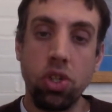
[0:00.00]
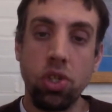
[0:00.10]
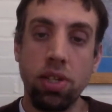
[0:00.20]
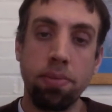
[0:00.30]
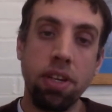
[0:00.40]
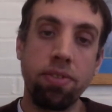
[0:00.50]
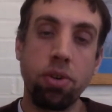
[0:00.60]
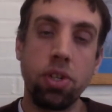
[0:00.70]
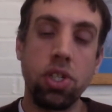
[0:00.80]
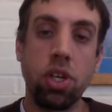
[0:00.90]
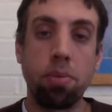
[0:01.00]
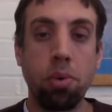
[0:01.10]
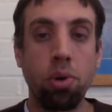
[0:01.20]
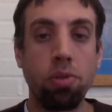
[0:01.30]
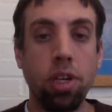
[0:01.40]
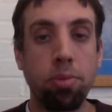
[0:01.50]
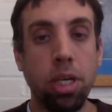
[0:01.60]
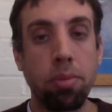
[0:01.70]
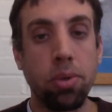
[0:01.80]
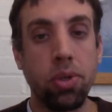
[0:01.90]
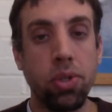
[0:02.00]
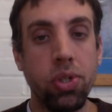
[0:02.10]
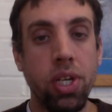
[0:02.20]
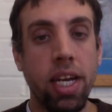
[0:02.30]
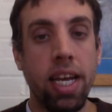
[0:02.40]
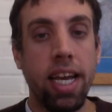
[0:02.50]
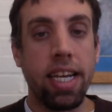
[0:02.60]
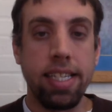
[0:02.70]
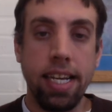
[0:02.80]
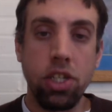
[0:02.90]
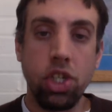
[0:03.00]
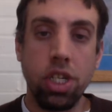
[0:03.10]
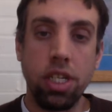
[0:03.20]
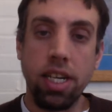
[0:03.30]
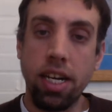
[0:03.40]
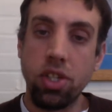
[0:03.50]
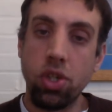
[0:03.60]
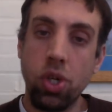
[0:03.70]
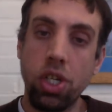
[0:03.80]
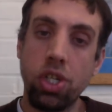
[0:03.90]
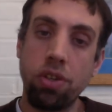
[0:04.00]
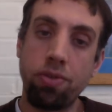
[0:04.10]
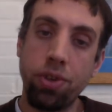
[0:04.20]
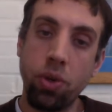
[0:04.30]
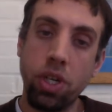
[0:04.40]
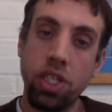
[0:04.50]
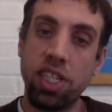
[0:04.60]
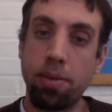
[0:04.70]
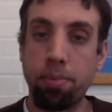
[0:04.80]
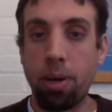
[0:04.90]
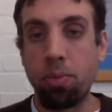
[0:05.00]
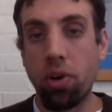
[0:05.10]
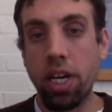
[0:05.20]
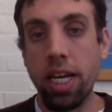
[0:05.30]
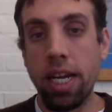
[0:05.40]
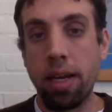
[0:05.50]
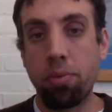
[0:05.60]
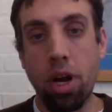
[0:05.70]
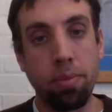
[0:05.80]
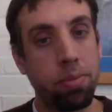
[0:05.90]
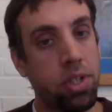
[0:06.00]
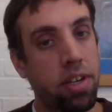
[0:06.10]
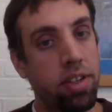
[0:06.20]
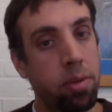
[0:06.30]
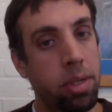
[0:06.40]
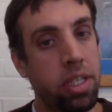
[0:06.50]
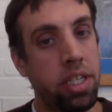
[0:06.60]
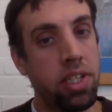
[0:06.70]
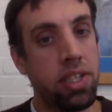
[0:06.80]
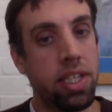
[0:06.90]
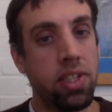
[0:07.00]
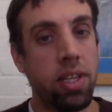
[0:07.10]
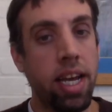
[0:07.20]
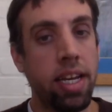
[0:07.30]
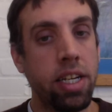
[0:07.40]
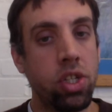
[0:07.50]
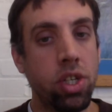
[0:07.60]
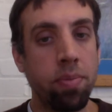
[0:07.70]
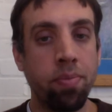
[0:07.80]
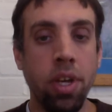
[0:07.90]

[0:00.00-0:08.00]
So something focused on improving people's attention, concentration, focus, and memory, problem-solving abilities, things of that nature.